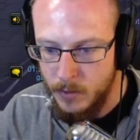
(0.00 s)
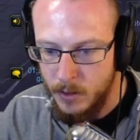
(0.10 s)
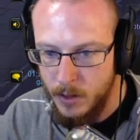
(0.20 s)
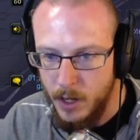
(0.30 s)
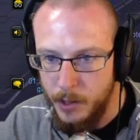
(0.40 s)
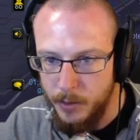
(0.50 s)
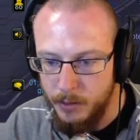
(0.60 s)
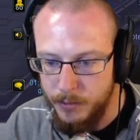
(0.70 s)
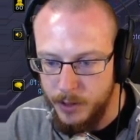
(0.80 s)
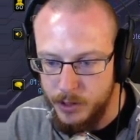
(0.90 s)
Alright, we can
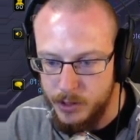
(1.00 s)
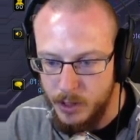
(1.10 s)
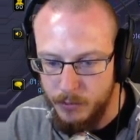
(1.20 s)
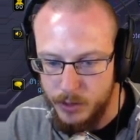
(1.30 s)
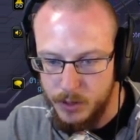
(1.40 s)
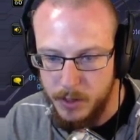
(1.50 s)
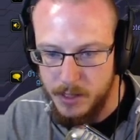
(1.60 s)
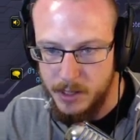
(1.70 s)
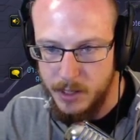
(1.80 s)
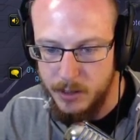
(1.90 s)
finish this off with just
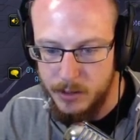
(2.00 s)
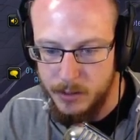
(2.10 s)
basic heals.